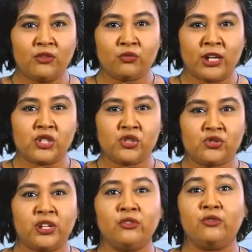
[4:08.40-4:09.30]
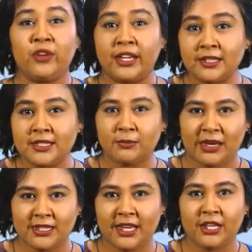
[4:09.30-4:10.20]
registrant fails to
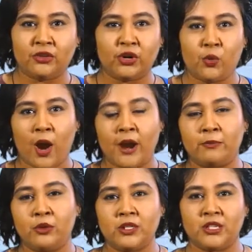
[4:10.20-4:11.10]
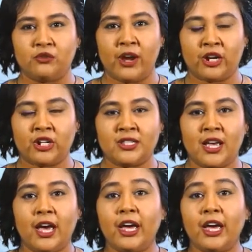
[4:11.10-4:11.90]
maintain the required books and records,